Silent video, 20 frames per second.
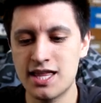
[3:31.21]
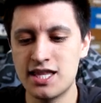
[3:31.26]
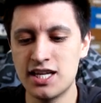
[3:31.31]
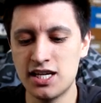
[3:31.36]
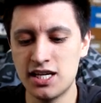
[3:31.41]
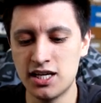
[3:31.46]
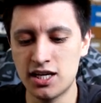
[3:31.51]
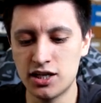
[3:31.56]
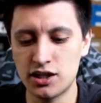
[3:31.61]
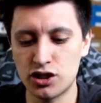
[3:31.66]

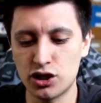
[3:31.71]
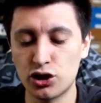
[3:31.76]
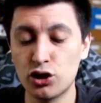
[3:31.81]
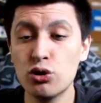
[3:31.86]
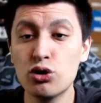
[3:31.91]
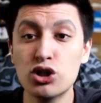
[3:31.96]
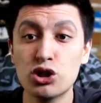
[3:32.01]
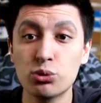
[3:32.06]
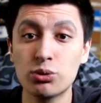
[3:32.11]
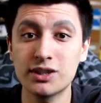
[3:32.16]
the the
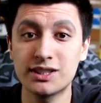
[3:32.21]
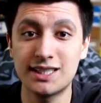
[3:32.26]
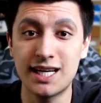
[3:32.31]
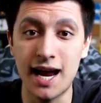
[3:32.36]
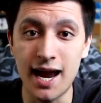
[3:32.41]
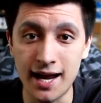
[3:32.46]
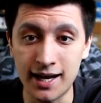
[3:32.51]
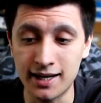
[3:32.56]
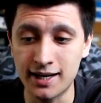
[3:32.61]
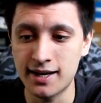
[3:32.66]
usual
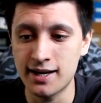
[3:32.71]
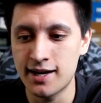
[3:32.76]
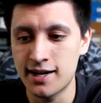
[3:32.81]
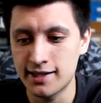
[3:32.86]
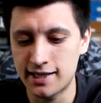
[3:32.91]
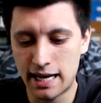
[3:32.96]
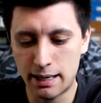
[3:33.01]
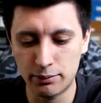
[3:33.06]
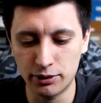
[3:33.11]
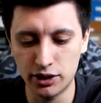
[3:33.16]
ten
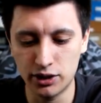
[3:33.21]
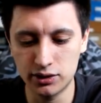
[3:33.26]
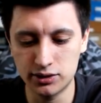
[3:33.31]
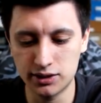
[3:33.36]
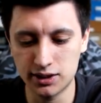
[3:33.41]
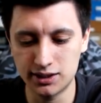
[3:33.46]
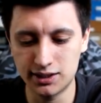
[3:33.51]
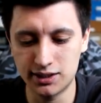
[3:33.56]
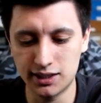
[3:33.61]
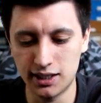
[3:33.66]
that we're used
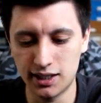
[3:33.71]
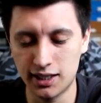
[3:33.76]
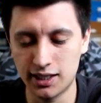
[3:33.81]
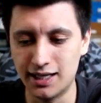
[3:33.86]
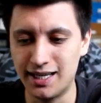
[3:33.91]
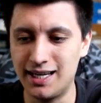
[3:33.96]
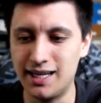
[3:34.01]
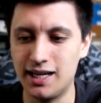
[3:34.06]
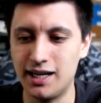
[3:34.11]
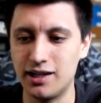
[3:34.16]
to
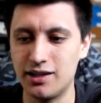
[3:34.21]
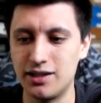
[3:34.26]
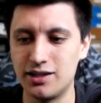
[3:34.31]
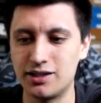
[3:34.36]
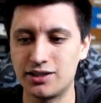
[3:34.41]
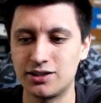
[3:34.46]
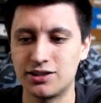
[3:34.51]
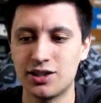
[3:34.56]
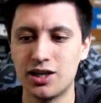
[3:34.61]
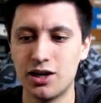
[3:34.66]
seeing in
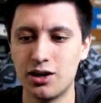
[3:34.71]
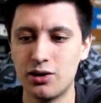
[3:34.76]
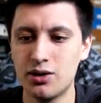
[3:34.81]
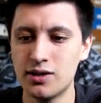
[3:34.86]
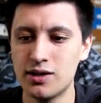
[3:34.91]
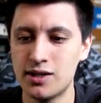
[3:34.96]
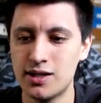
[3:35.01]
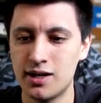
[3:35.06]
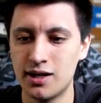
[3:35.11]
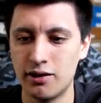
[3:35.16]
English.
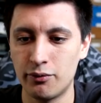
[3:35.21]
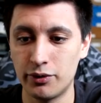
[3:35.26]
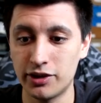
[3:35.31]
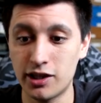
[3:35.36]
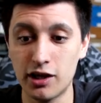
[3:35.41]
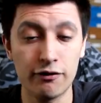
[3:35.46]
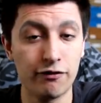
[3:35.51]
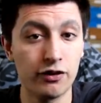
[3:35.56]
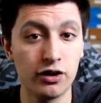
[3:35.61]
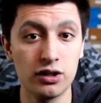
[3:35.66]
So
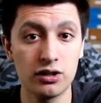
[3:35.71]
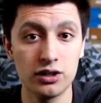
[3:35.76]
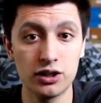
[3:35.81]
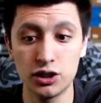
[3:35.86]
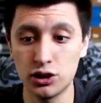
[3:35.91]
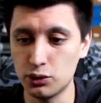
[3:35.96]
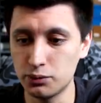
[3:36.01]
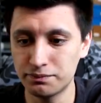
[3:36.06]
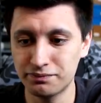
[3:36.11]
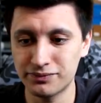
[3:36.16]
without further
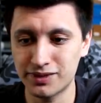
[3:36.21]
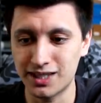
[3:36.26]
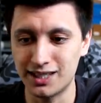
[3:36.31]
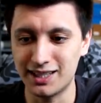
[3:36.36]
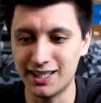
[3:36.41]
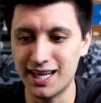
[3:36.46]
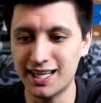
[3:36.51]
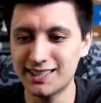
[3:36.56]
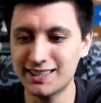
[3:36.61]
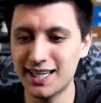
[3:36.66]
ado,
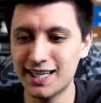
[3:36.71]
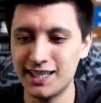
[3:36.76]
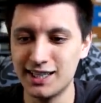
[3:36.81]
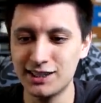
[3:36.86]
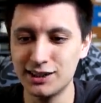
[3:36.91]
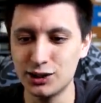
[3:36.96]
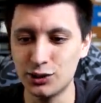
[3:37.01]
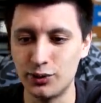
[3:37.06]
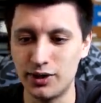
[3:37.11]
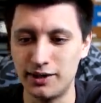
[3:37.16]
let's get
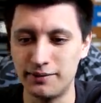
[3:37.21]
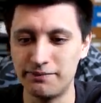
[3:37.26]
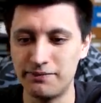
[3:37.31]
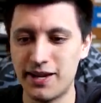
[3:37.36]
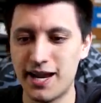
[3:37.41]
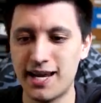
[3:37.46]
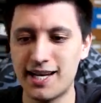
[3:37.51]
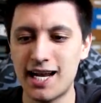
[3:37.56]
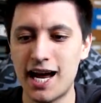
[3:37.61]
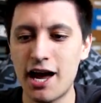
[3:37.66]
into it.
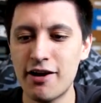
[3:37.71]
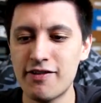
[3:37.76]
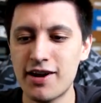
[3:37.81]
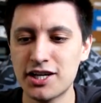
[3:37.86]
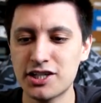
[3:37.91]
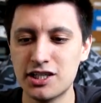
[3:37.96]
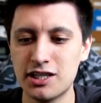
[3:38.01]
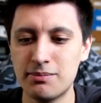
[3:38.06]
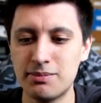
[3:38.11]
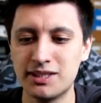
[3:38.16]
And I've
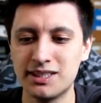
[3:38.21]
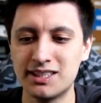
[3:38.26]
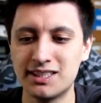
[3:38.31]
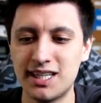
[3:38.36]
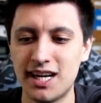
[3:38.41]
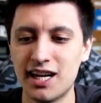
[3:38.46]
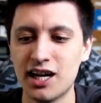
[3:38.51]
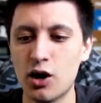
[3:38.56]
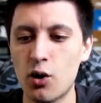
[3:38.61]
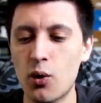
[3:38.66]
actually been
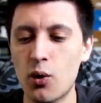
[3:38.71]
staying